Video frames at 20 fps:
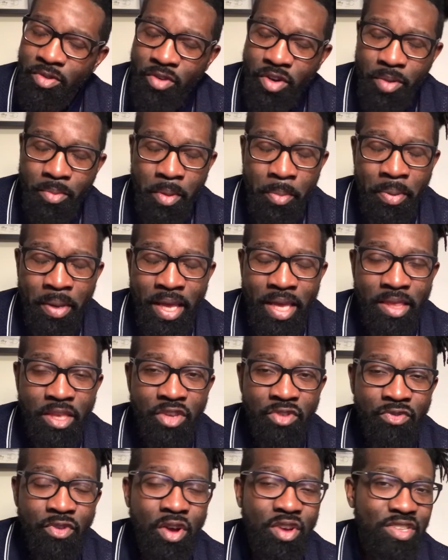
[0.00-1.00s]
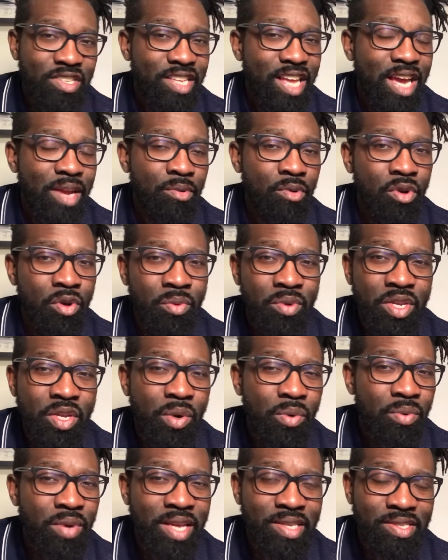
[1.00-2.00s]
if we're going to be playing this false nine role, we
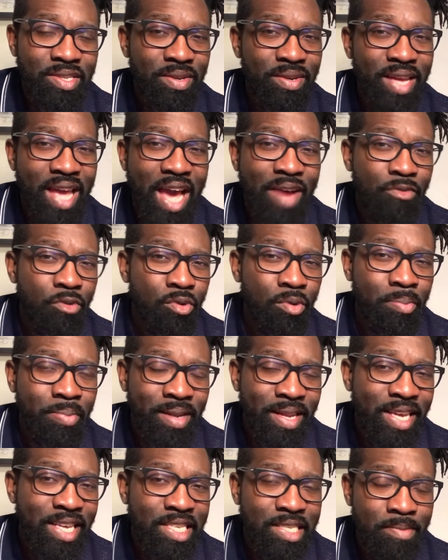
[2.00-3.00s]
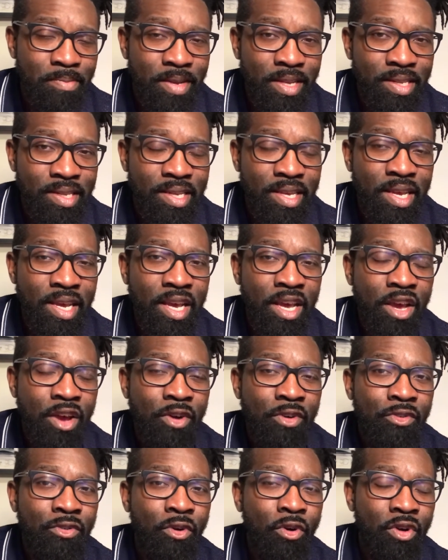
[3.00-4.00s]
don't necessarily have a replacement
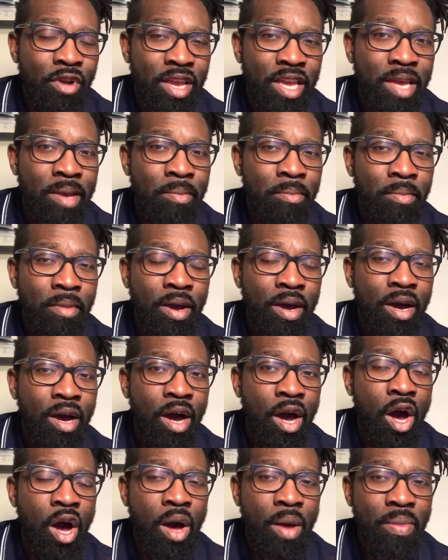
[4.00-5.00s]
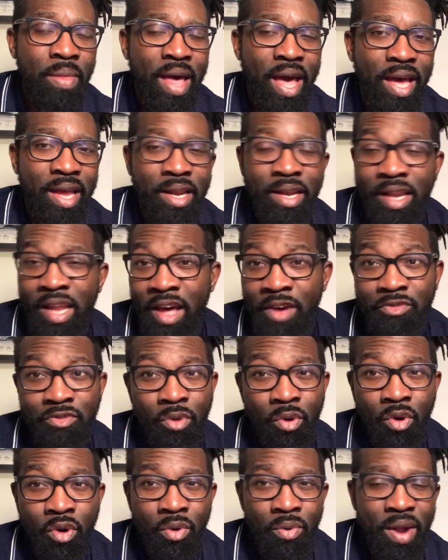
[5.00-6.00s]
for him on that left
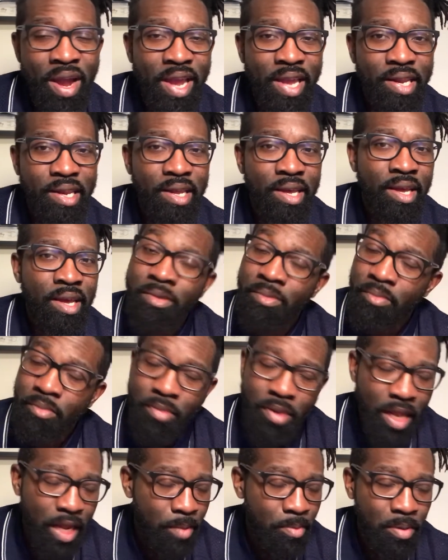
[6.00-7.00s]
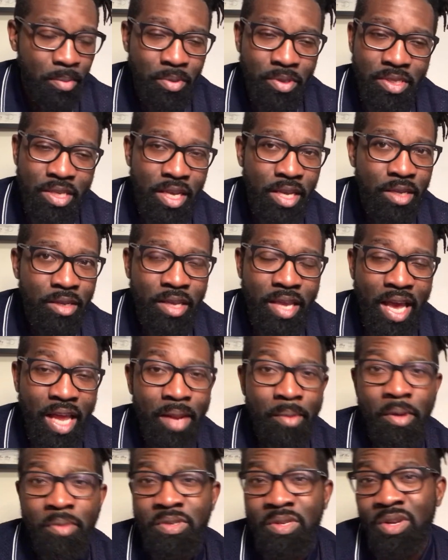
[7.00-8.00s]
or right. A lot of people say
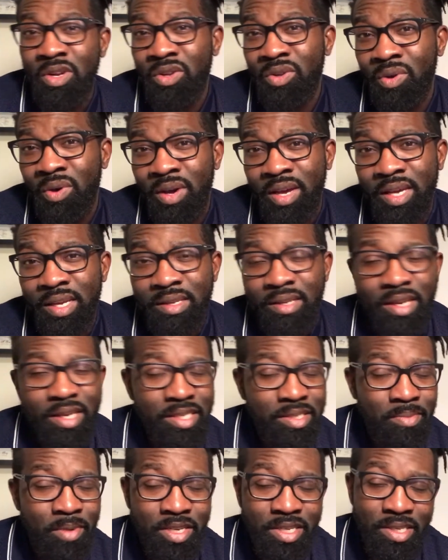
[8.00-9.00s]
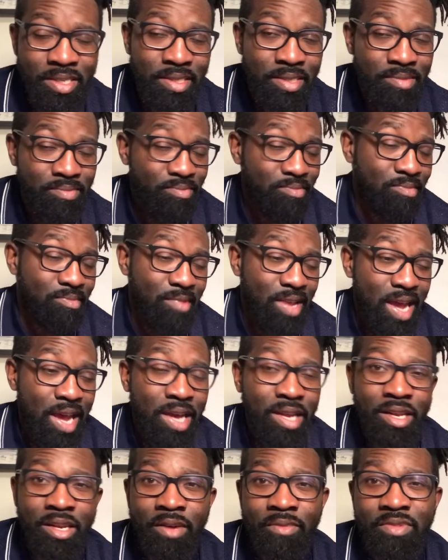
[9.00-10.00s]
Callum Hudson-Odoi, as much as
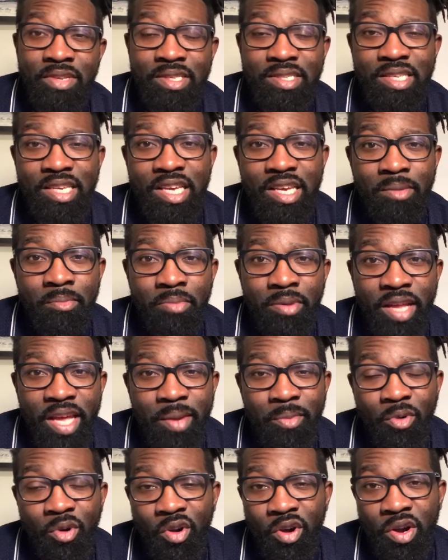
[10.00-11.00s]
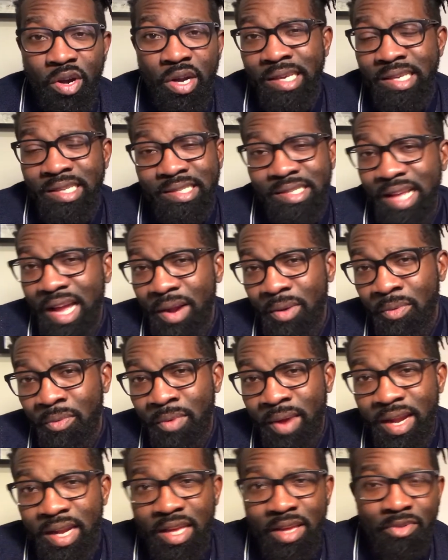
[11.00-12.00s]
I'd love to see him play more, he's not
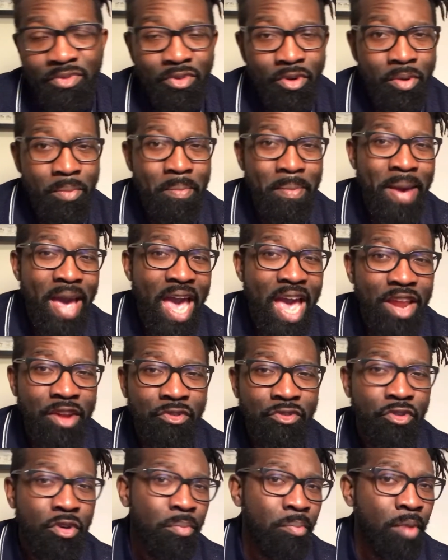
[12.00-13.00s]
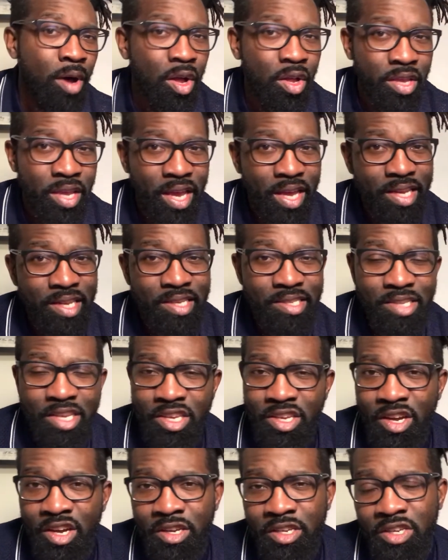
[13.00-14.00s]
ready for man football yet. He's a
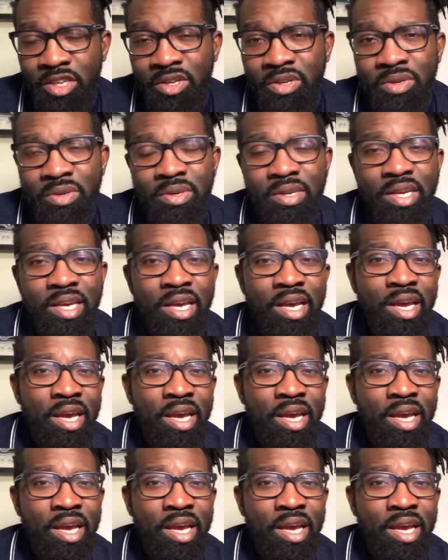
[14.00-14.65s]
young dude.